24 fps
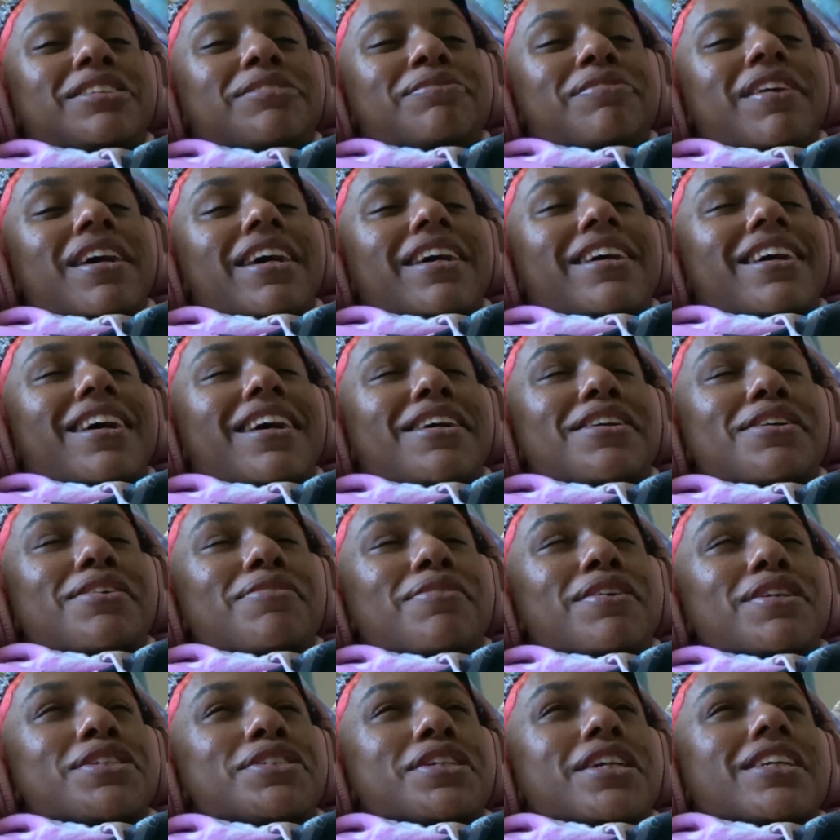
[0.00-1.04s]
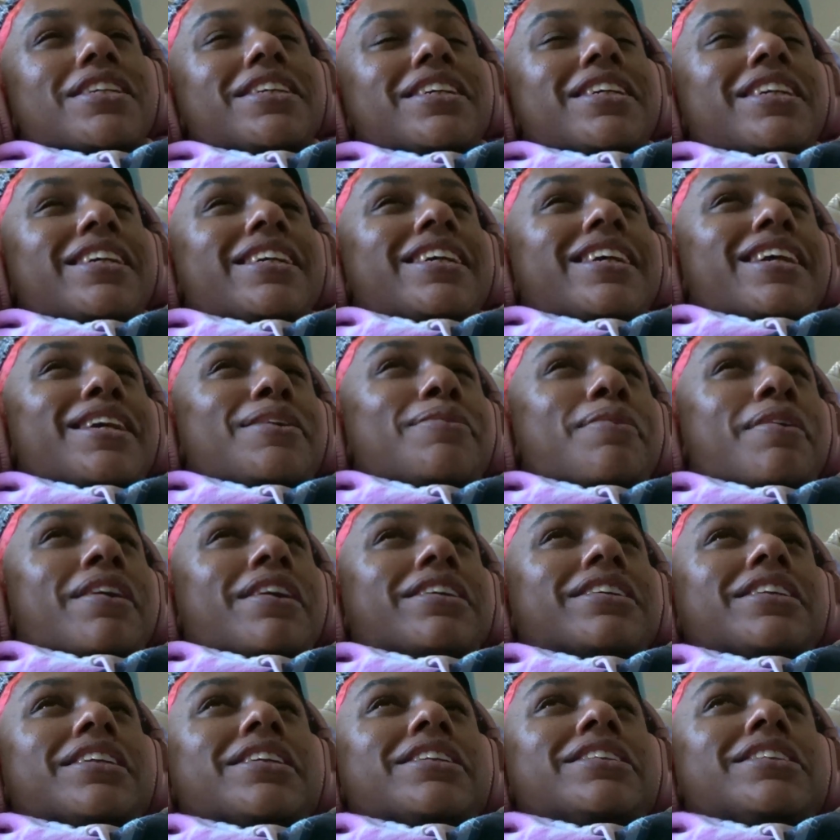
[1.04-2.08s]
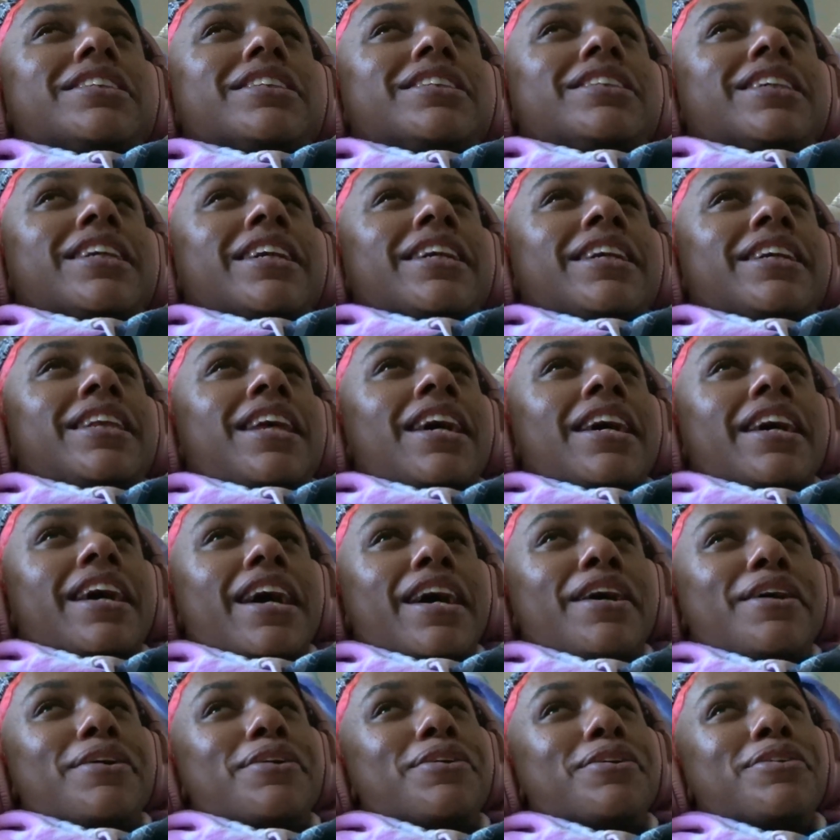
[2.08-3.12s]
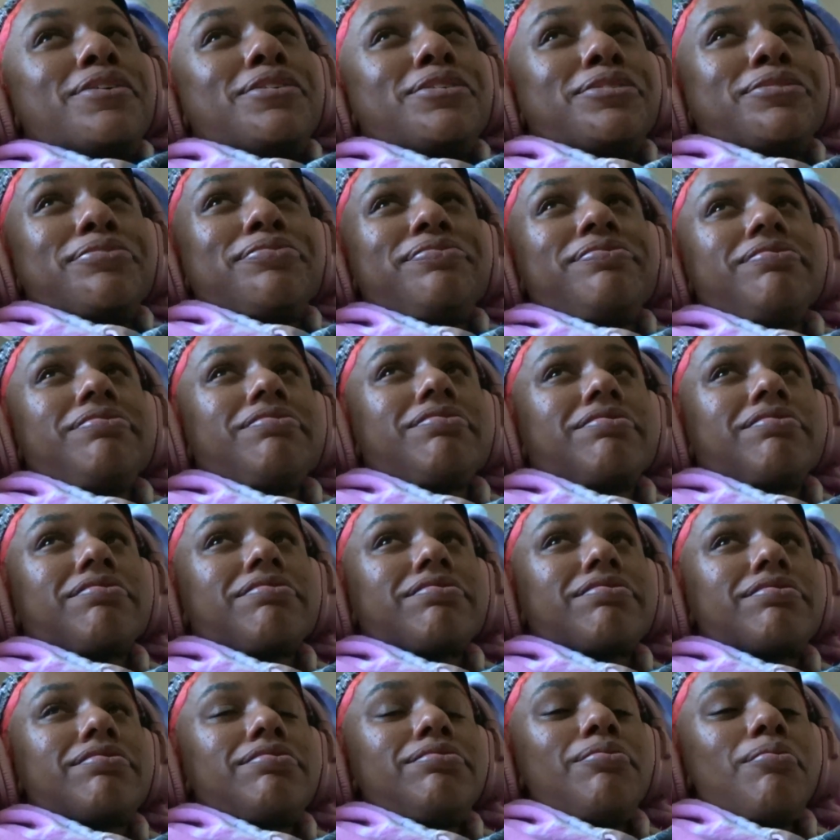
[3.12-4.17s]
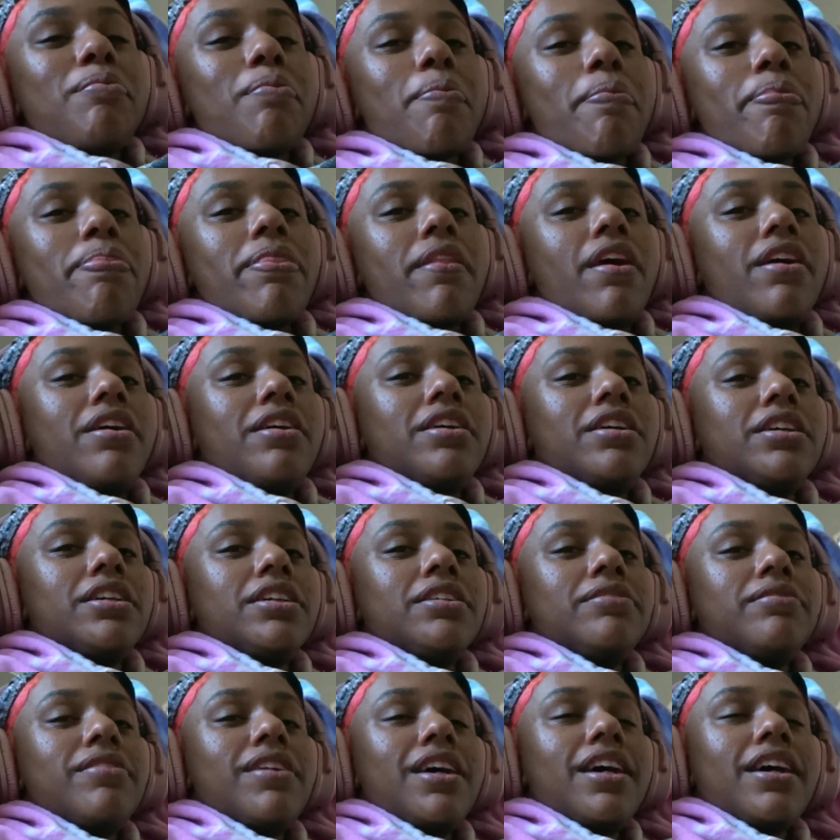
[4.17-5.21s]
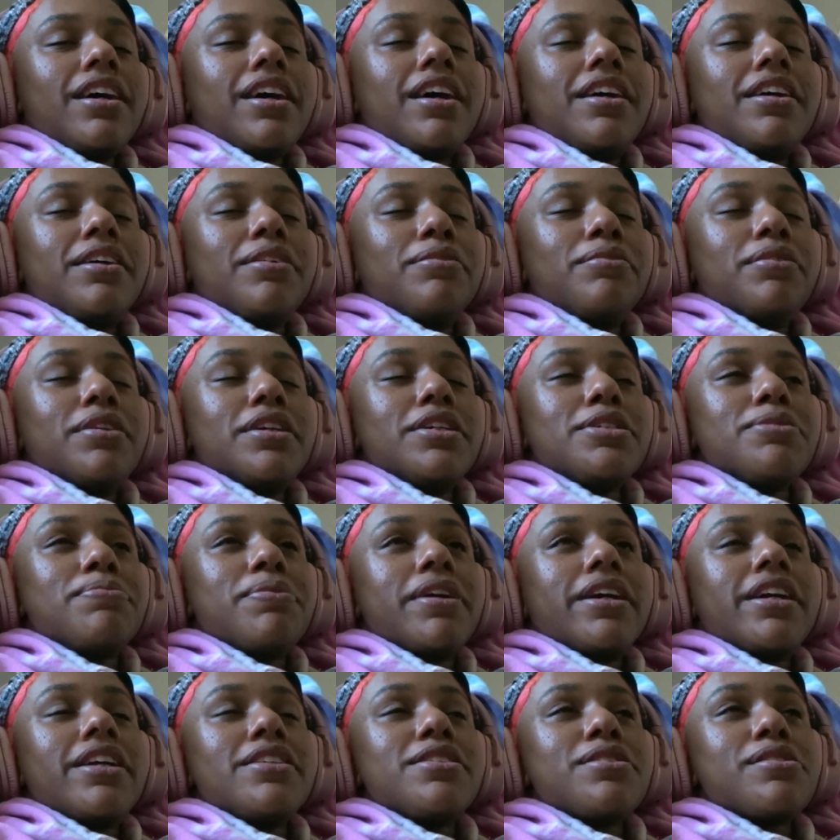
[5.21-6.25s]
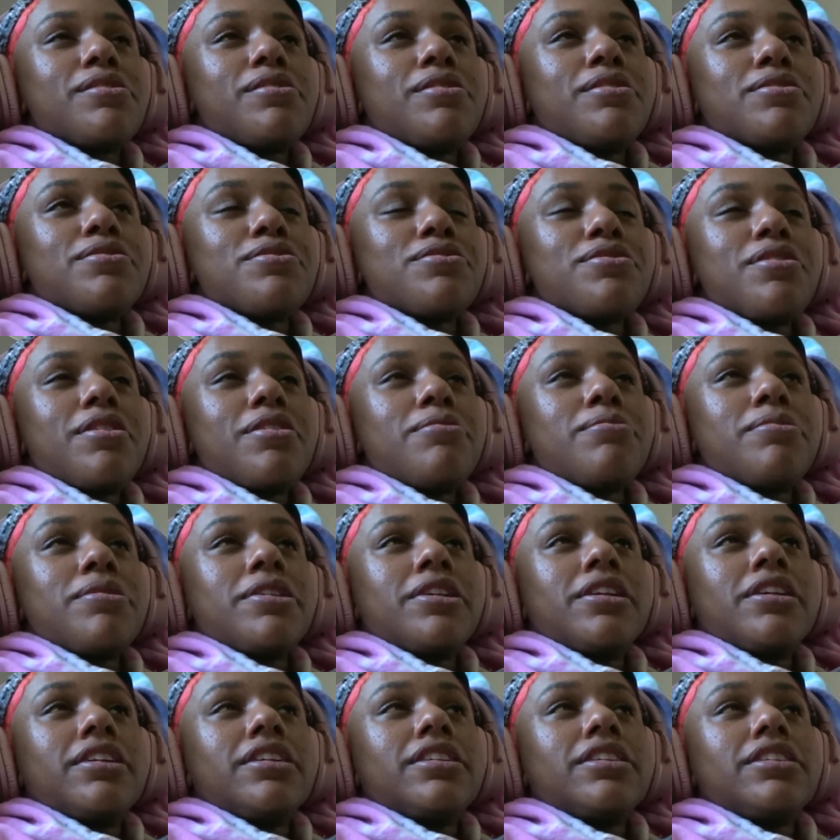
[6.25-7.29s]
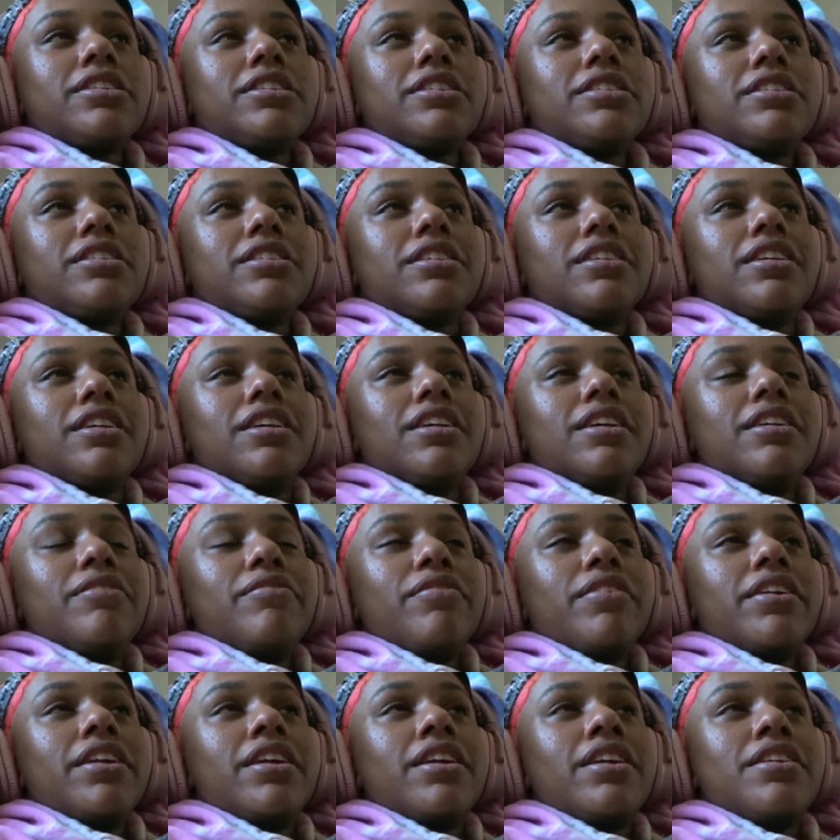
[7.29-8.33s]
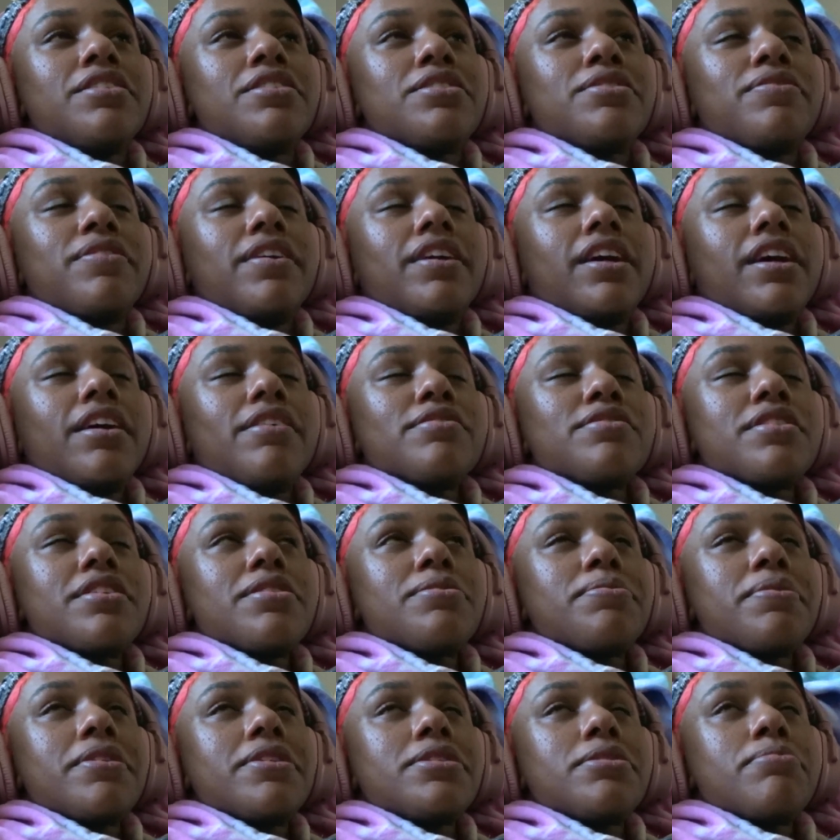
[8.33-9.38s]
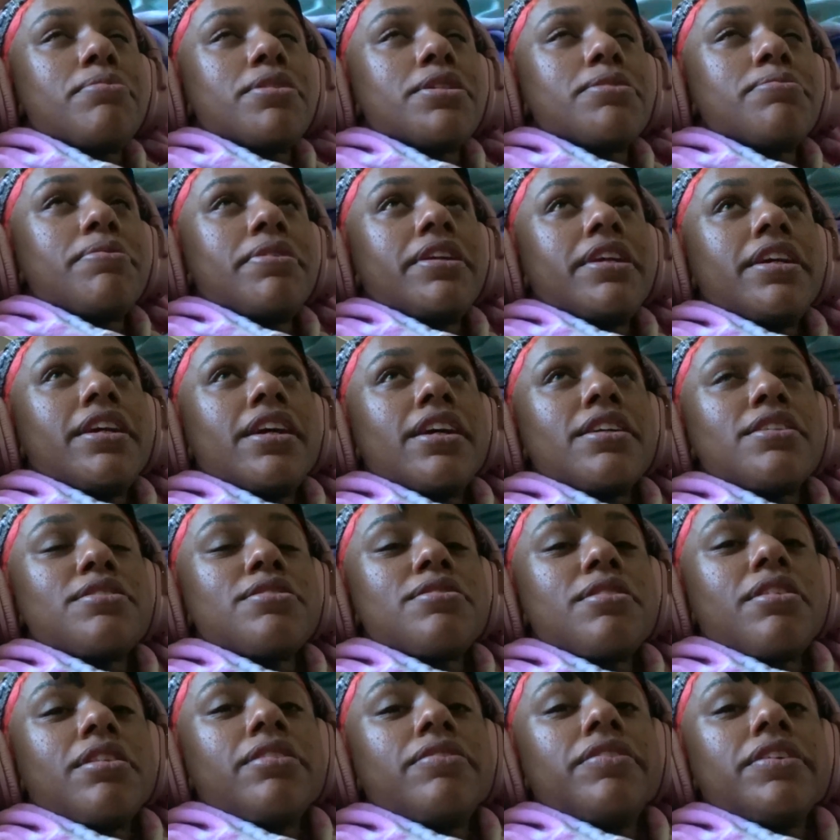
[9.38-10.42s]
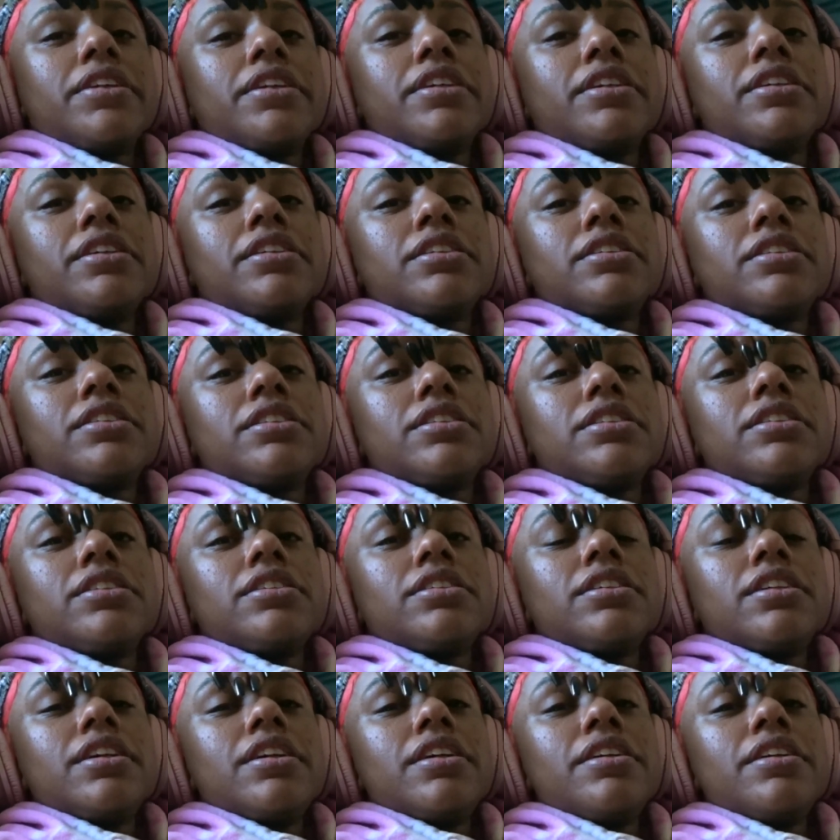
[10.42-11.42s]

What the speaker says: I kind of wish I didn't get work done today, like at home. I kind of was planning to go to Starbucks, but then I just felt like I was gonna spend so much money at Starbucks.